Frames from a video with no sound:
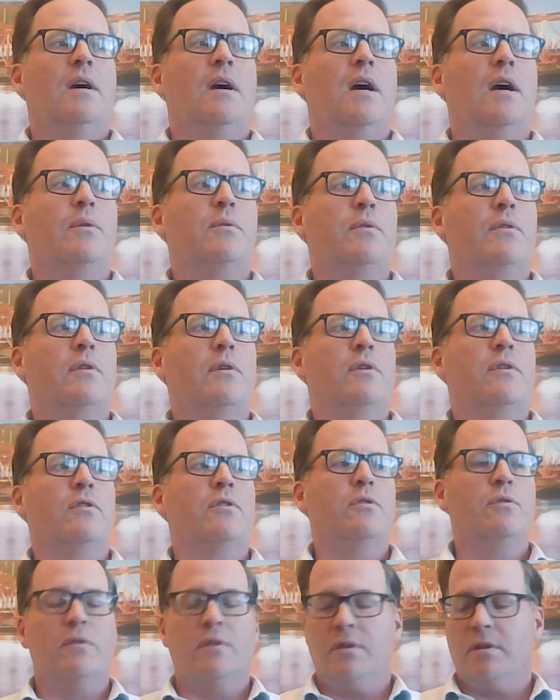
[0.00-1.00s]
I would
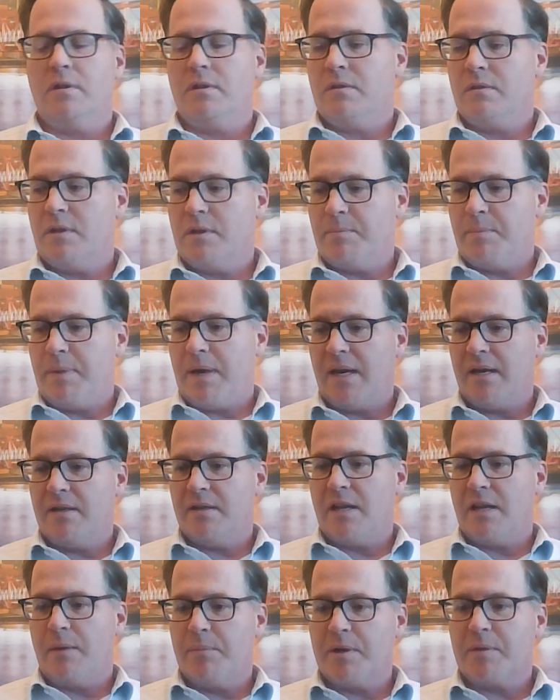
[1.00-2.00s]
argue the
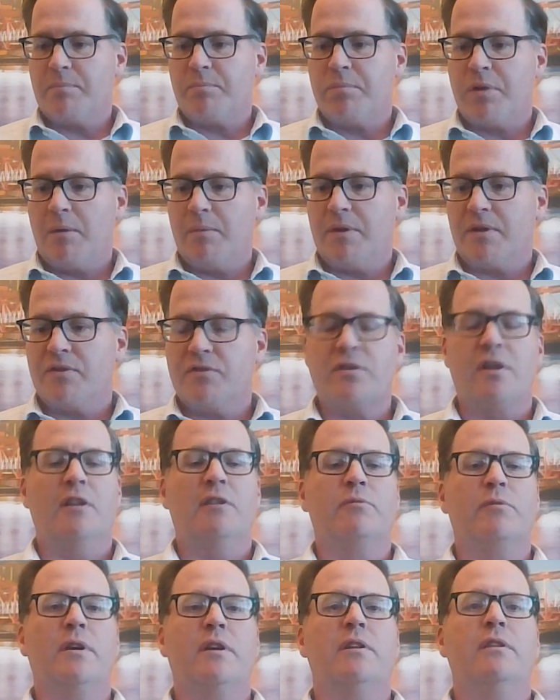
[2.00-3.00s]
pandemic probably
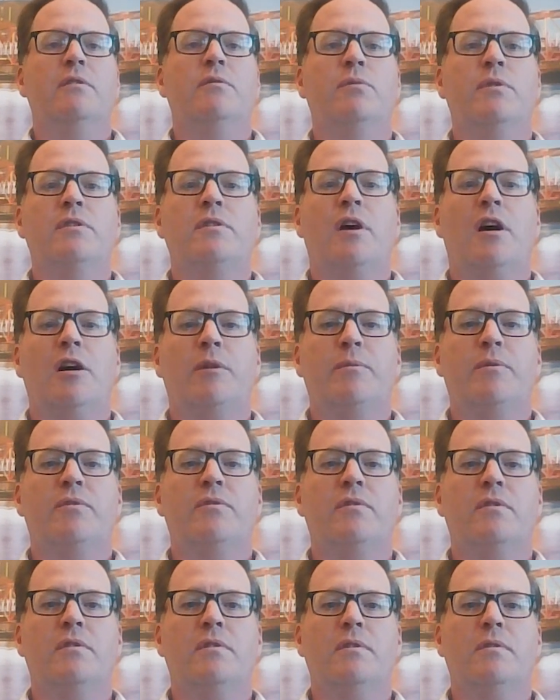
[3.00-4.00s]
accelerated
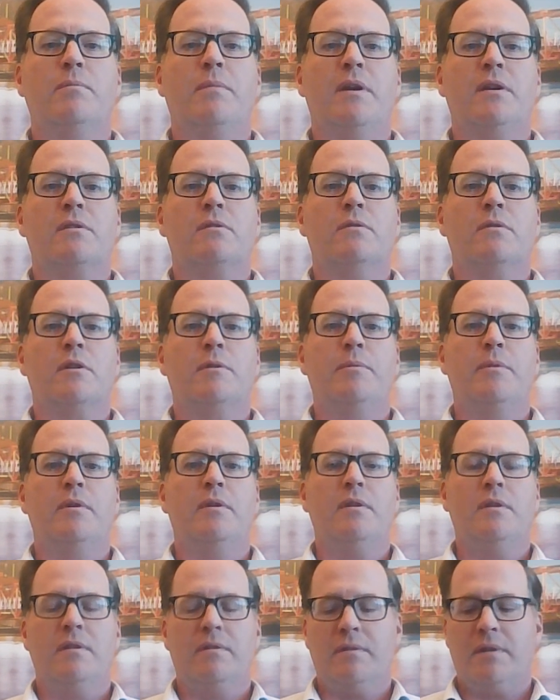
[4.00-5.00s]
retirements in the medical community.